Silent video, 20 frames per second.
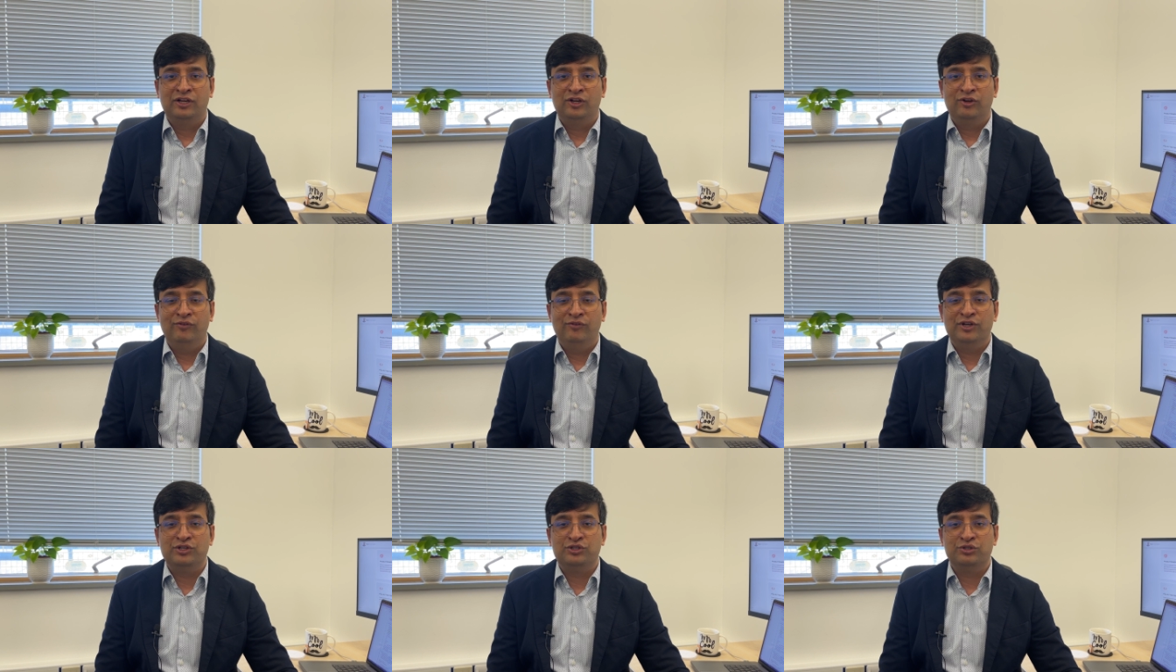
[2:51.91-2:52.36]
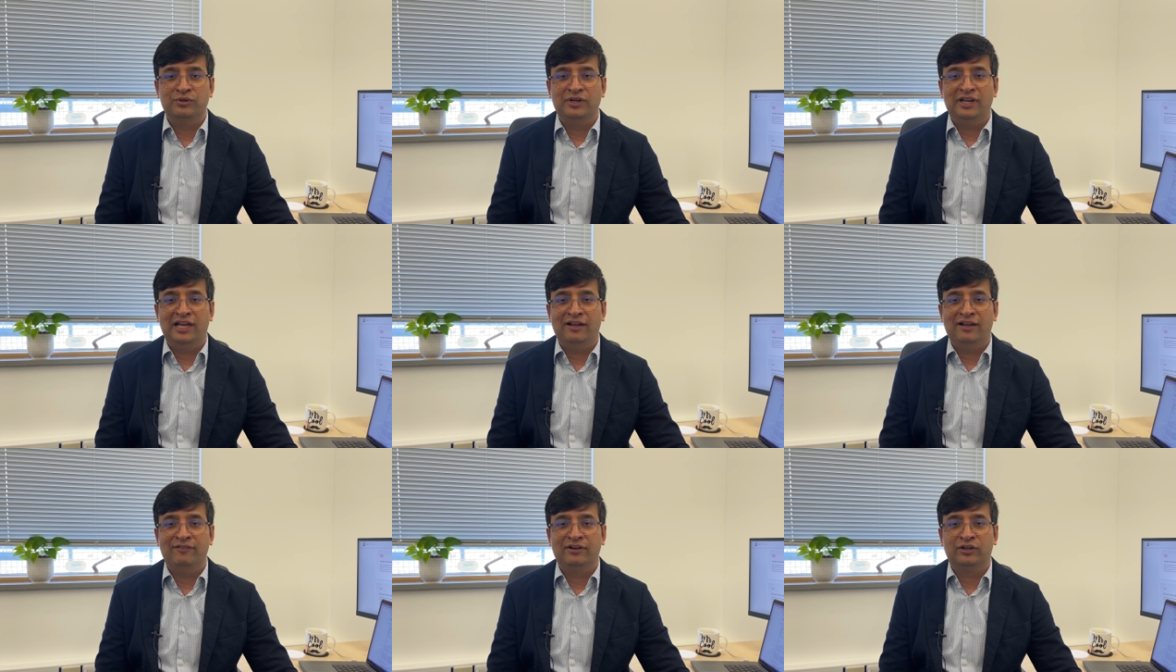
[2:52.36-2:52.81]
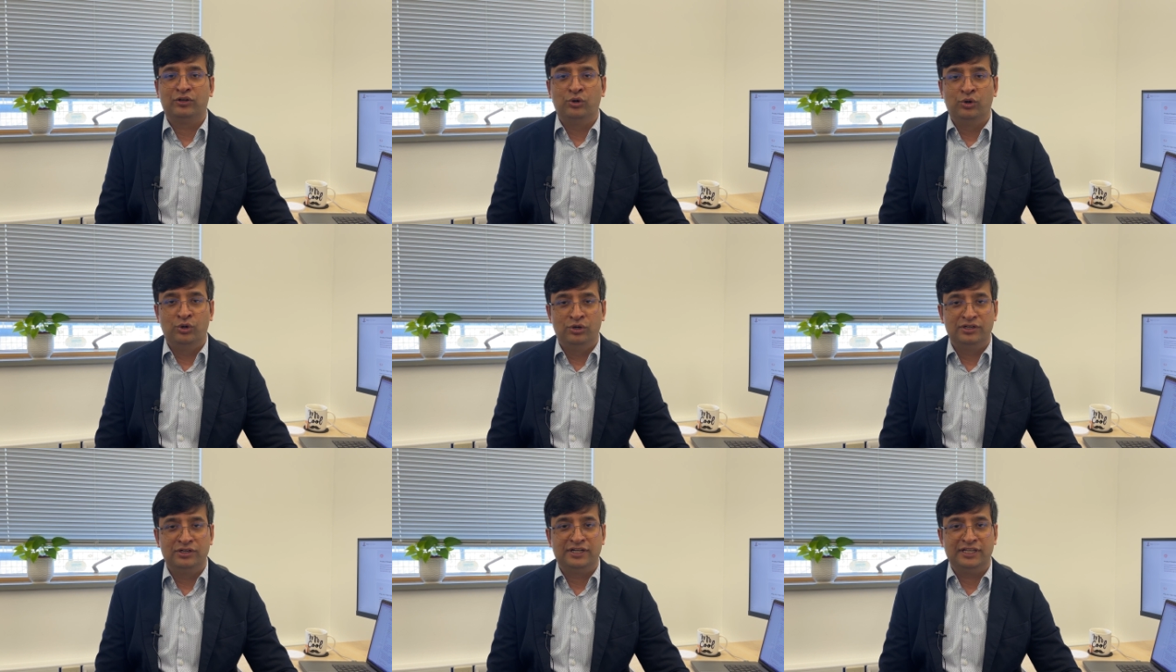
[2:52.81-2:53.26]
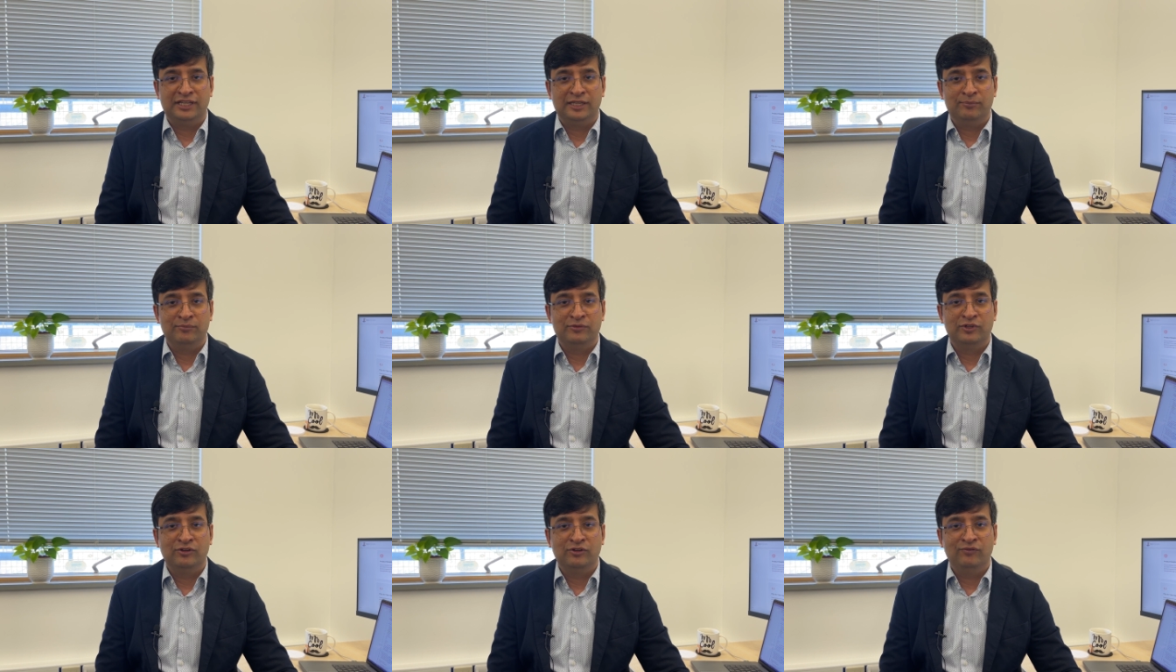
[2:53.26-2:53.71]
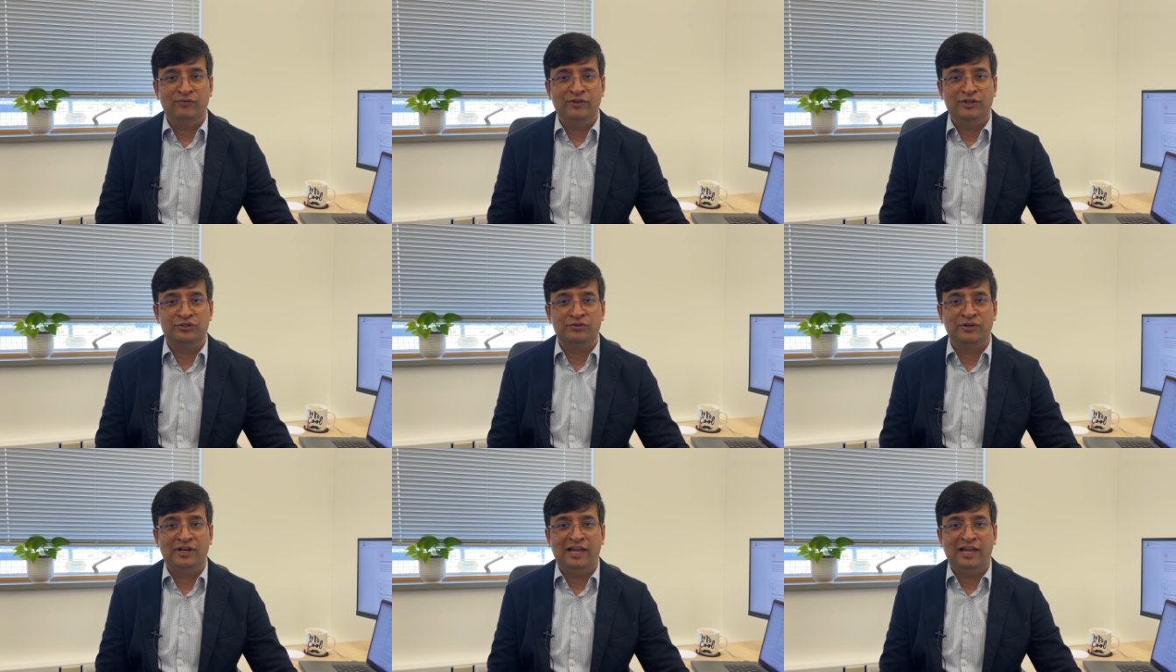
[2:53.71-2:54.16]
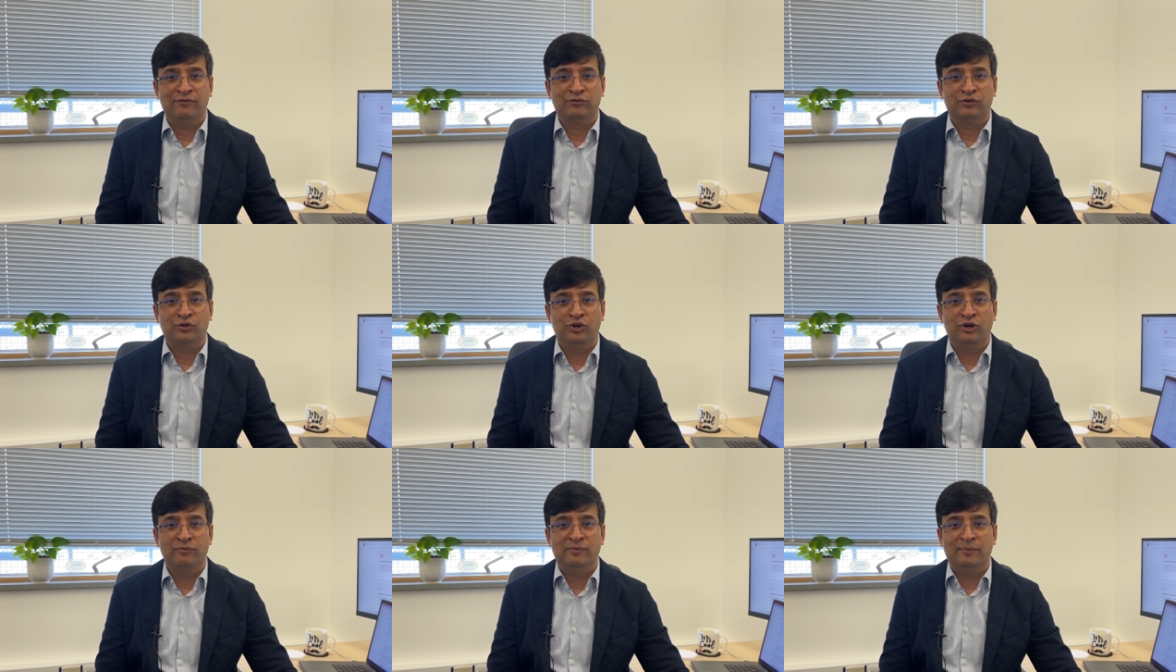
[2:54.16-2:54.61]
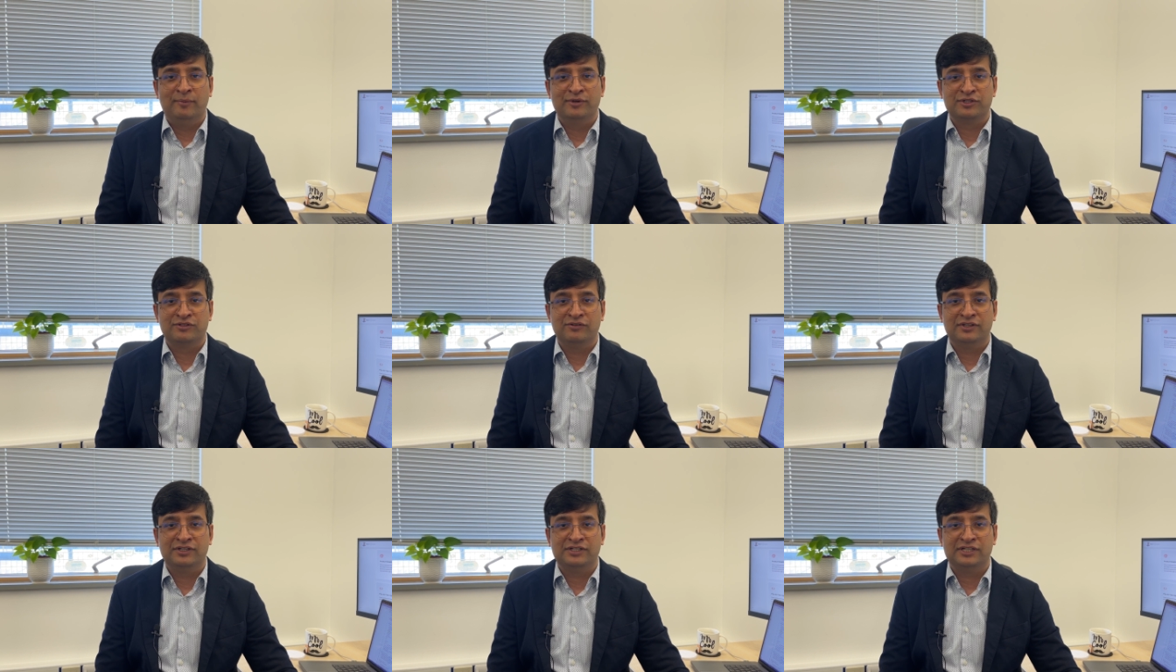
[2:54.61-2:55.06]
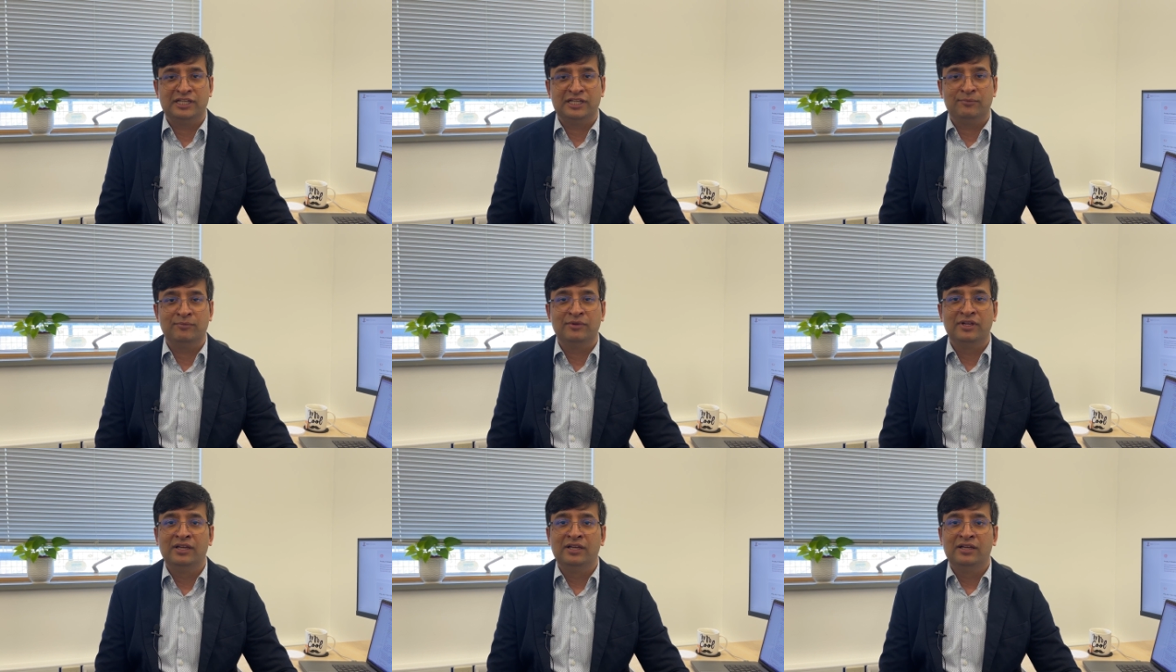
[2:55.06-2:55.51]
where you will have a core team, where you will have core members of the team